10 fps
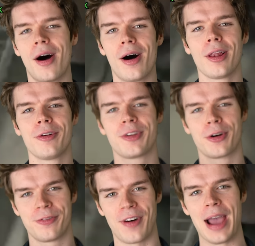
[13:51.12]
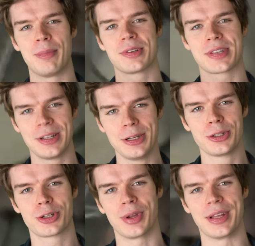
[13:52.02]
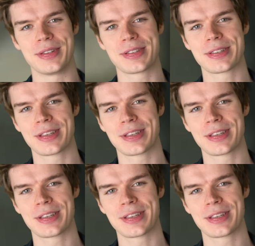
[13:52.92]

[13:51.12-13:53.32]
all of your fibers and nutrients.